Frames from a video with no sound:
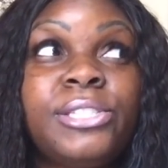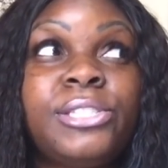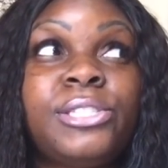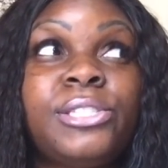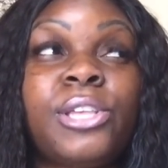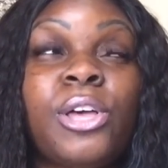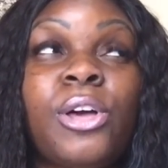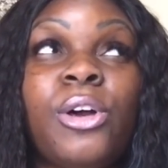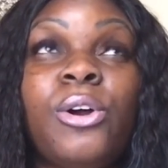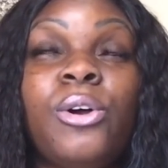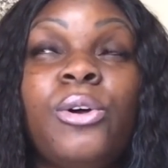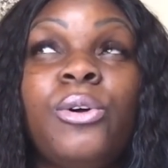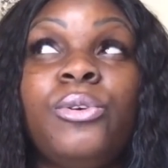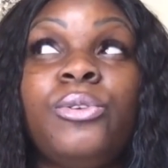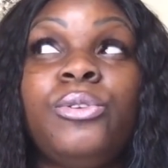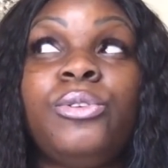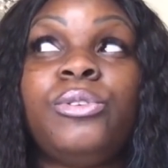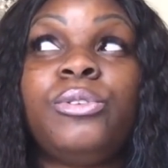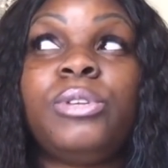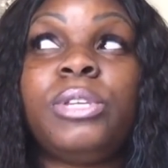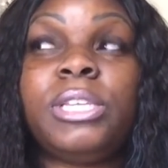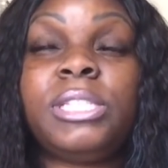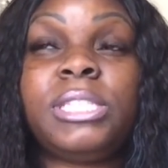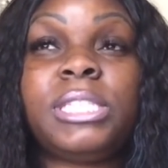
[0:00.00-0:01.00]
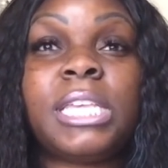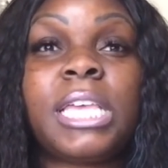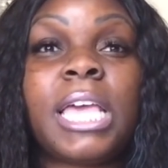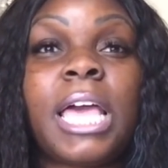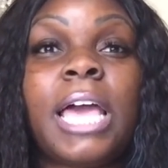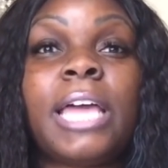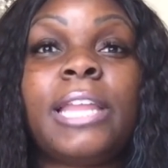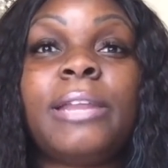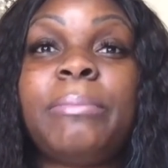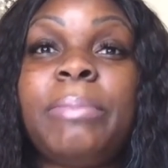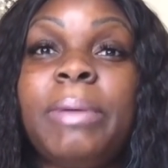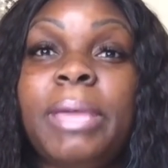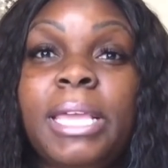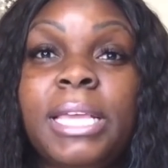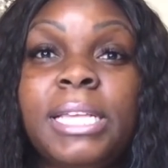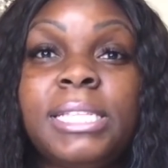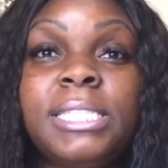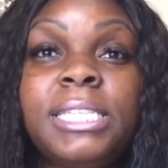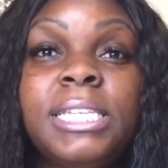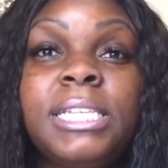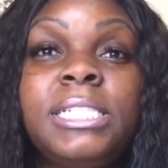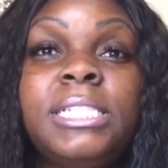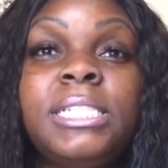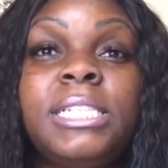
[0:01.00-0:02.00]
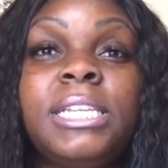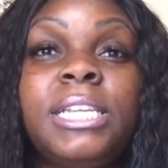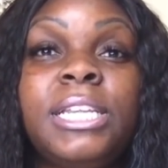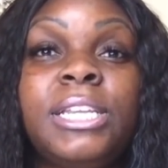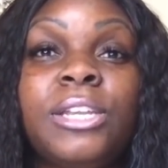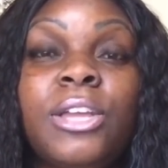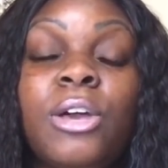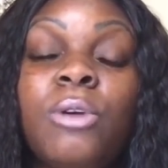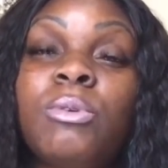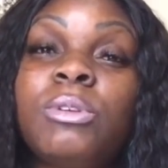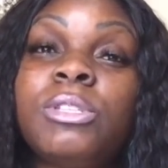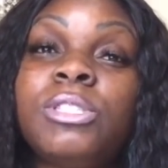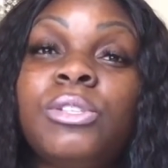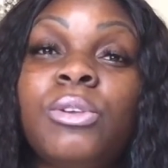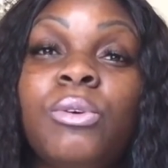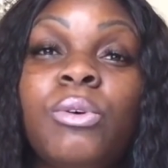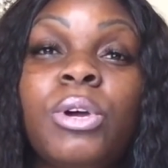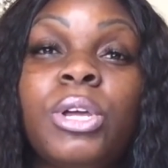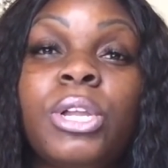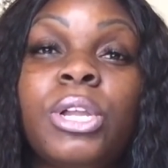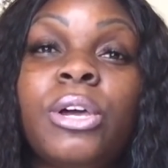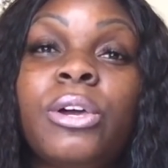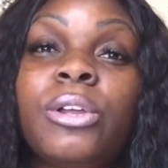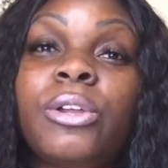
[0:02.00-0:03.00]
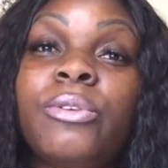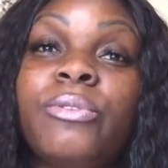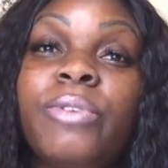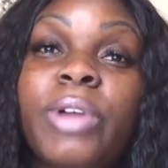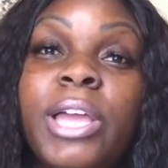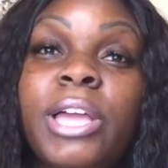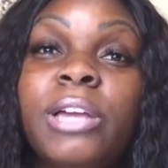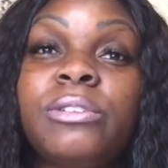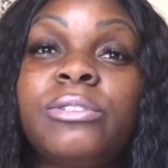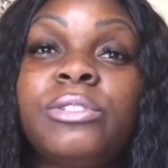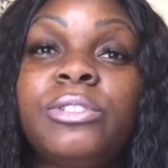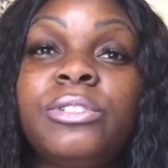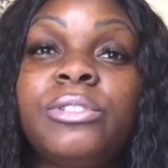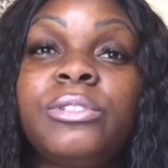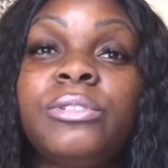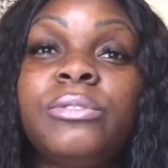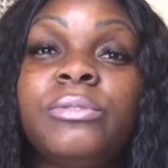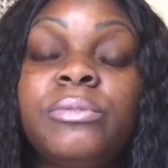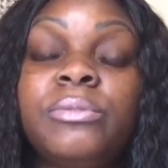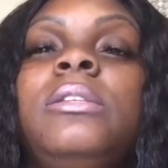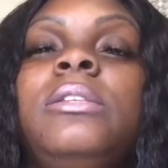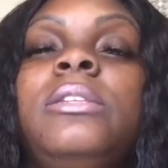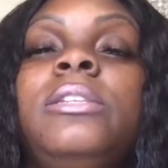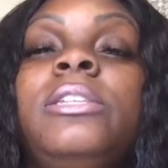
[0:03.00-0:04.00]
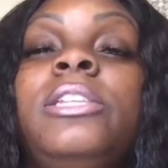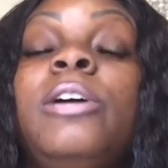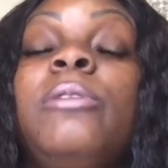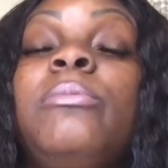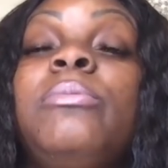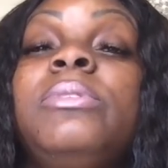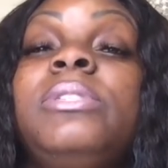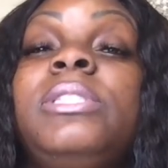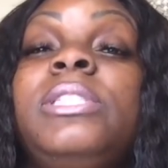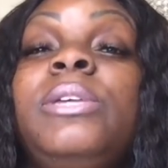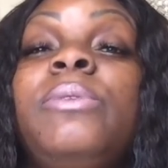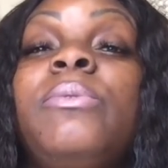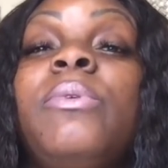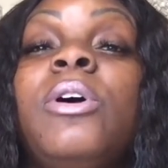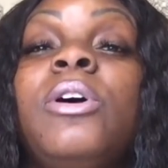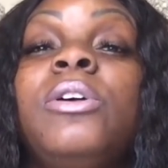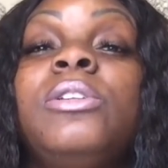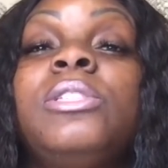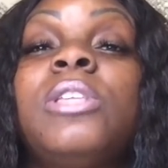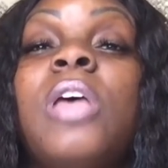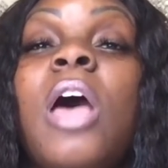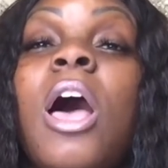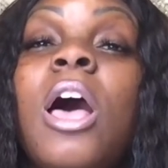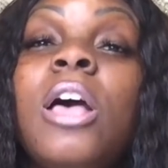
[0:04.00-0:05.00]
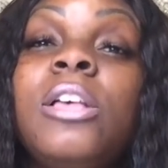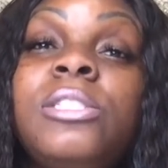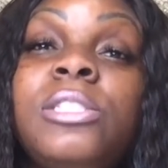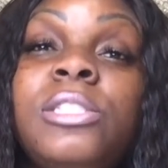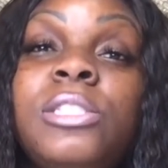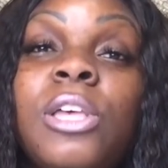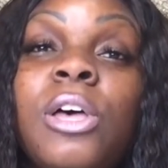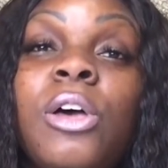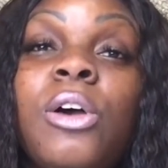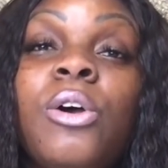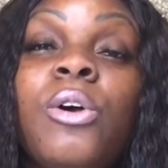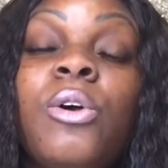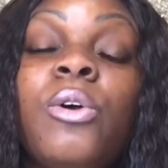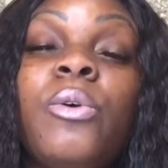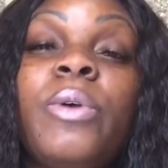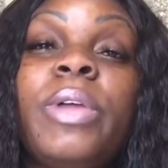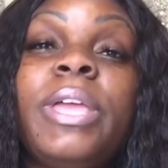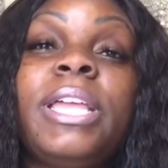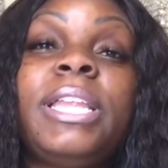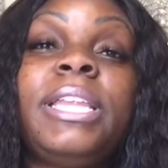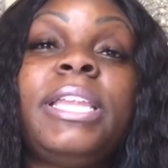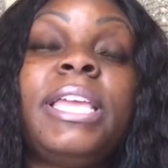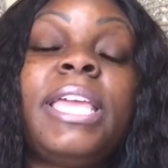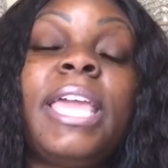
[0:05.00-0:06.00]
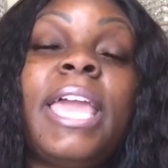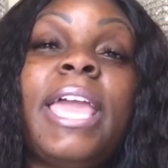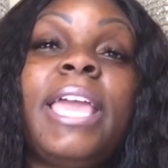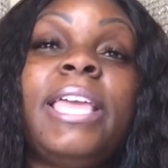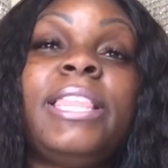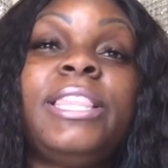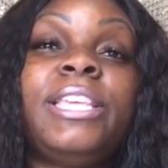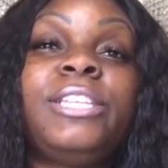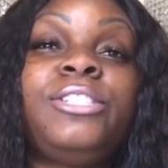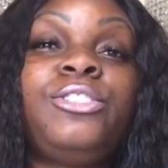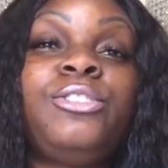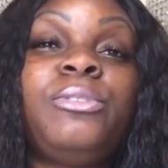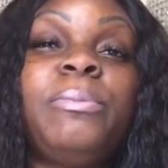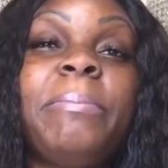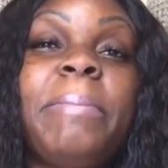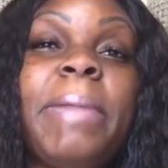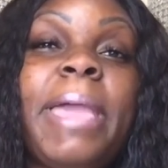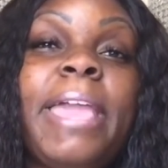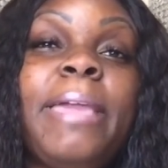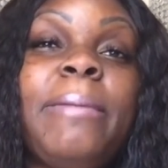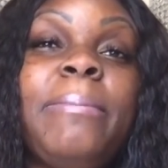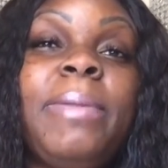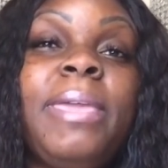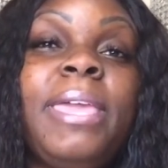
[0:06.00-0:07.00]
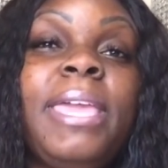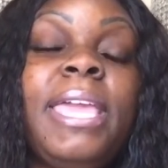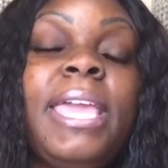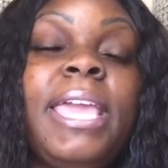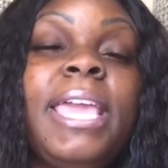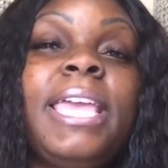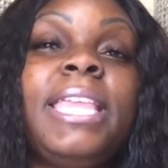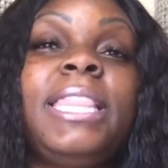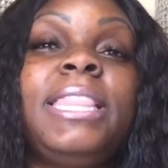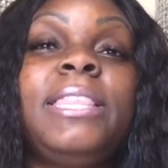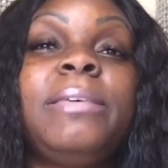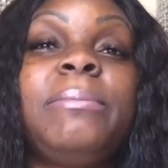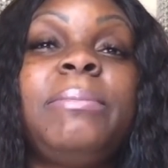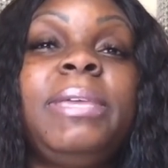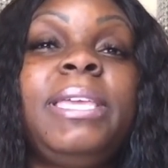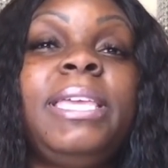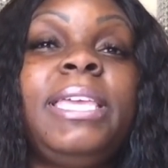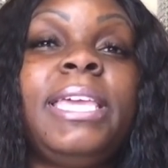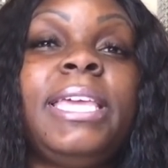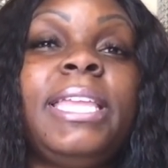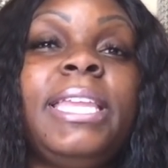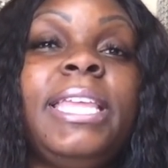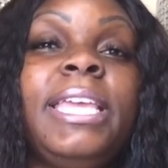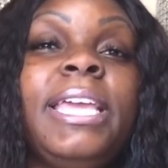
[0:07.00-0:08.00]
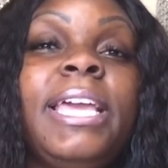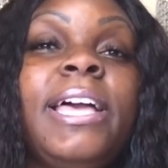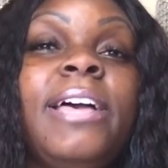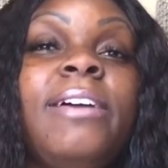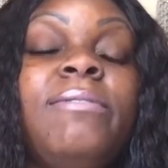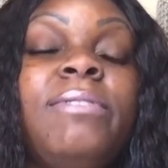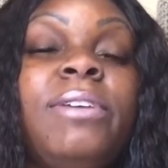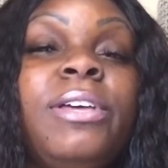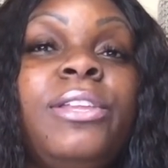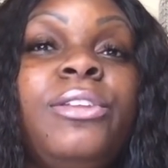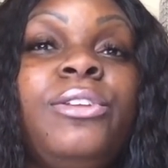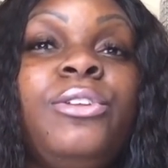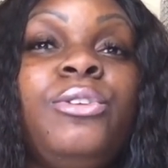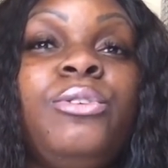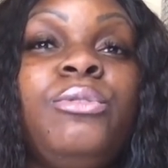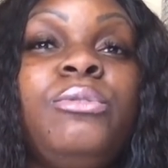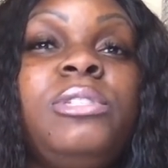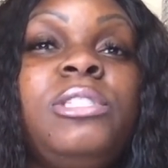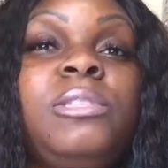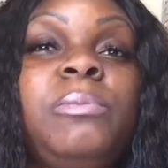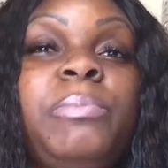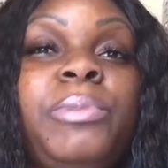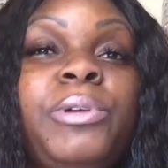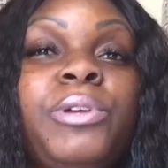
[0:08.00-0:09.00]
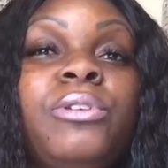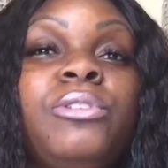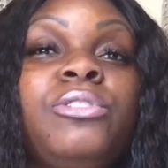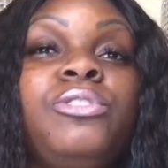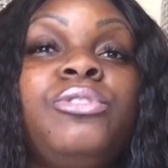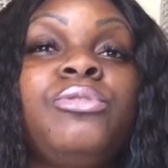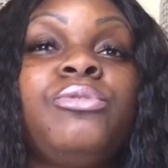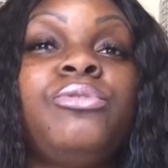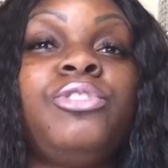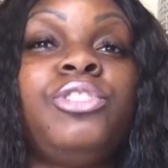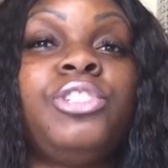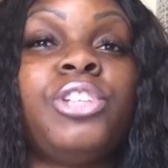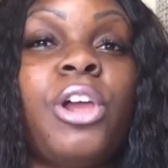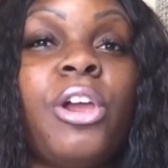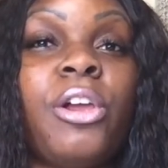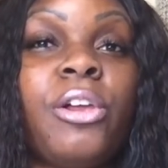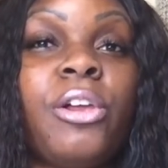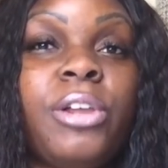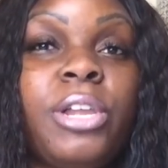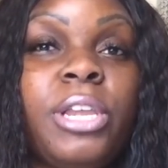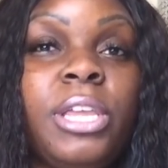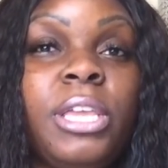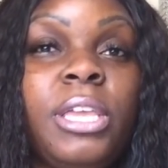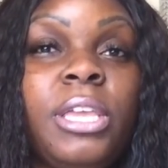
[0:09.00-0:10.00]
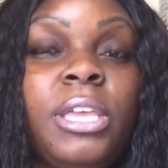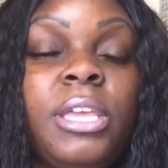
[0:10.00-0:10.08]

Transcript: So you need to kind of pay attention and know what's going on around you. Double zeros also indicate that you may be in the beginning of a new spiritual journey.